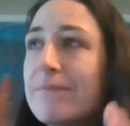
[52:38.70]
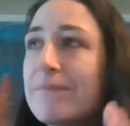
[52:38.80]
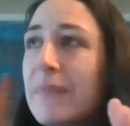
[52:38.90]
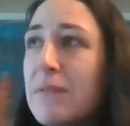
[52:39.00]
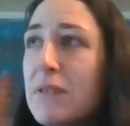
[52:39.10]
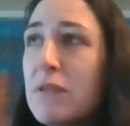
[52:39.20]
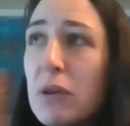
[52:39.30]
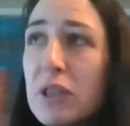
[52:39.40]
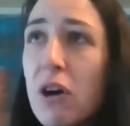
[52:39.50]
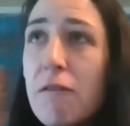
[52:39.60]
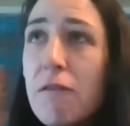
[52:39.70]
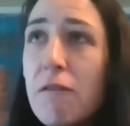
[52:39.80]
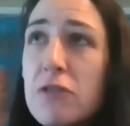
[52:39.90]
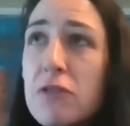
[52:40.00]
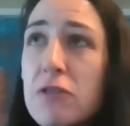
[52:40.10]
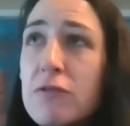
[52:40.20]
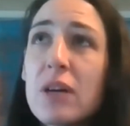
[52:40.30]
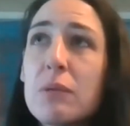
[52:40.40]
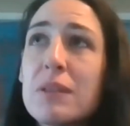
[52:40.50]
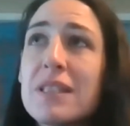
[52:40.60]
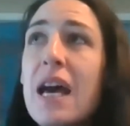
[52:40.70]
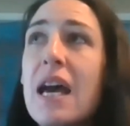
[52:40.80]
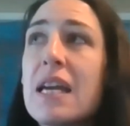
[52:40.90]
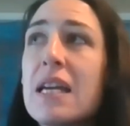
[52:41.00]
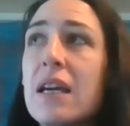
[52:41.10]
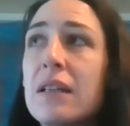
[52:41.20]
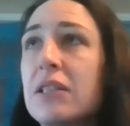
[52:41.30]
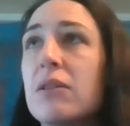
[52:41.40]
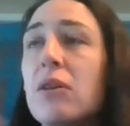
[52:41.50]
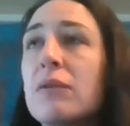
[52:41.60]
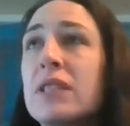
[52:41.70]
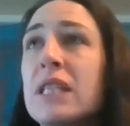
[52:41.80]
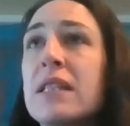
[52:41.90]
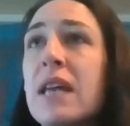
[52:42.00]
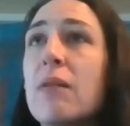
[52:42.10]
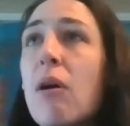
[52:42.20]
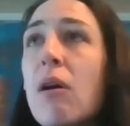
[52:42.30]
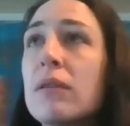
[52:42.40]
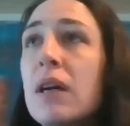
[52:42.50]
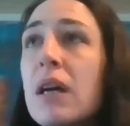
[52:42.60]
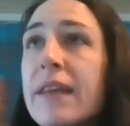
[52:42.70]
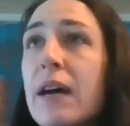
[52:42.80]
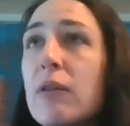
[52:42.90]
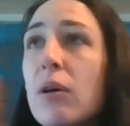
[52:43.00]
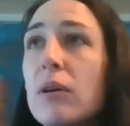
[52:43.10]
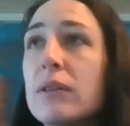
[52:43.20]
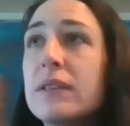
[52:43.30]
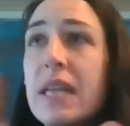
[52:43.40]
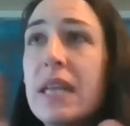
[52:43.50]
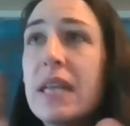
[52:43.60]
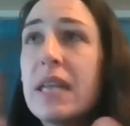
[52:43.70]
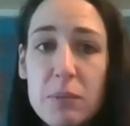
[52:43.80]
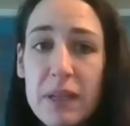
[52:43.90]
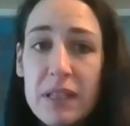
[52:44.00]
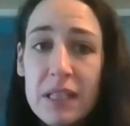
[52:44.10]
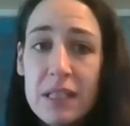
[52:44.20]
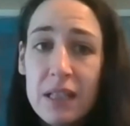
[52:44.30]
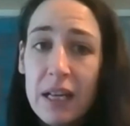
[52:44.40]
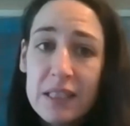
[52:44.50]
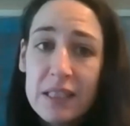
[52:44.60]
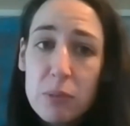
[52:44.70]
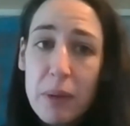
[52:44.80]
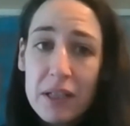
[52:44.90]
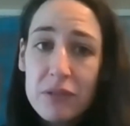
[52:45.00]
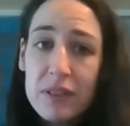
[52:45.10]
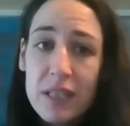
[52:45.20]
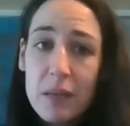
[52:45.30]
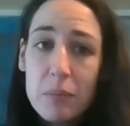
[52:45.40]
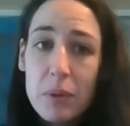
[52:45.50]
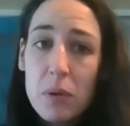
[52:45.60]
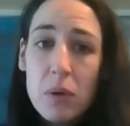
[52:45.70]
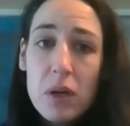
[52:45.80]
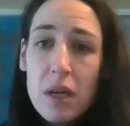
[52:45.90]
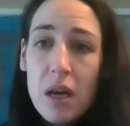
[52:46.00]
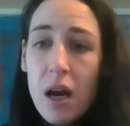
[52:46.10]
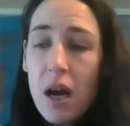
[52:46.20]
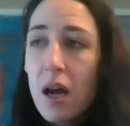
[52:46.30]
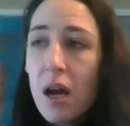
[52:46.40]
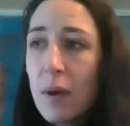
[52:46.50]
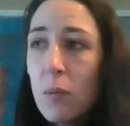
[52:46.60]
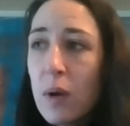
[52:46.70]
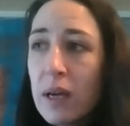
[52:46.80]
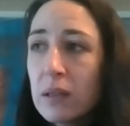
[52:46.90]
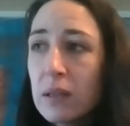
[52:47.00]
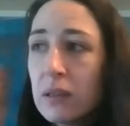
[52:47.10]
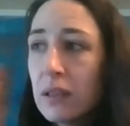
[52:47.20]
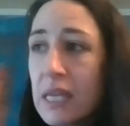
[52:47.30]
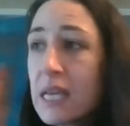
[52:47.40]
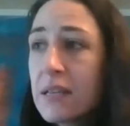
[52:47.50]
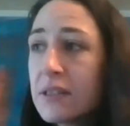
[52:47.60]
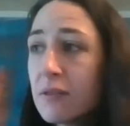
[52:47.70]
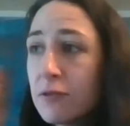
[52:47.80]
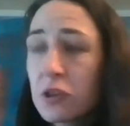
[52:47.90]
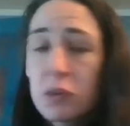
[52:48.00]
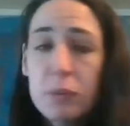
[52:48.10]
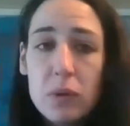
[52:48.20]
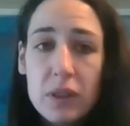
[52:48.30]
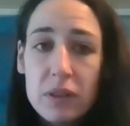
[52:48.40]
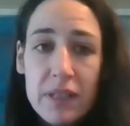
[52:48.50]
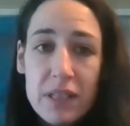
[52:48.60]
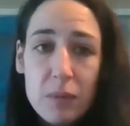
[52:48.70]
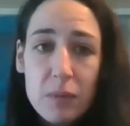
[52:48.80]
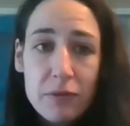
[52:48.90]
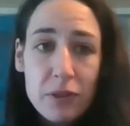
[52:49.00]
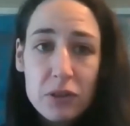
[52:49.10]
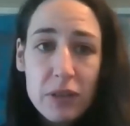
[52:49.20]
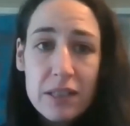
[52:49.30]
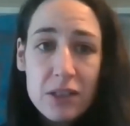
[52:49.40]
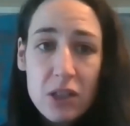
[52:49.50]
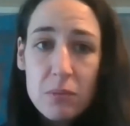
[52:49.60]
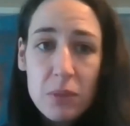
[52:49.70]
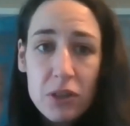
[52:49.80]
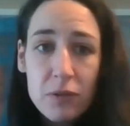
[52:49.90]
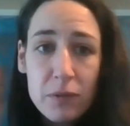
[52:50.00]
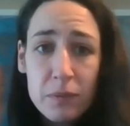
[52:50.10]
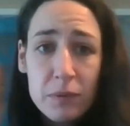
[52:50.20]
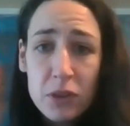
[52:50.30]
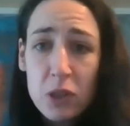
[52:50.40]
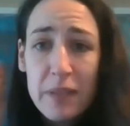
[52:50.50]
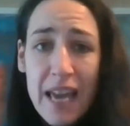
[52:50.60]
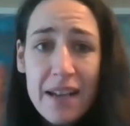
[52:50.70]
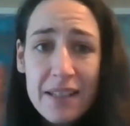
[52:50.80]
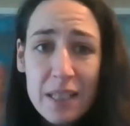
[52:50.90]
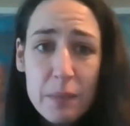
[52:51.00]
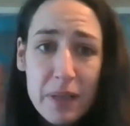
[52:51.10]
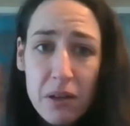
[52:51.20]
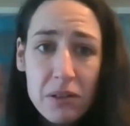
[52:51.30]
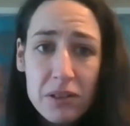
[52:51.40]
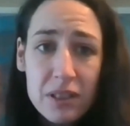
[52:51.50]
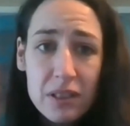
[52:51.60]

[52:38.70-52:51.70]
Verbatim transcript: if you've only got a few fish, I would say, you know, and obviously there are there are native fish species like sticklebacks, for example, uh, that will eat frog spawn. And the reason why frogs lay so much, so many eggs is because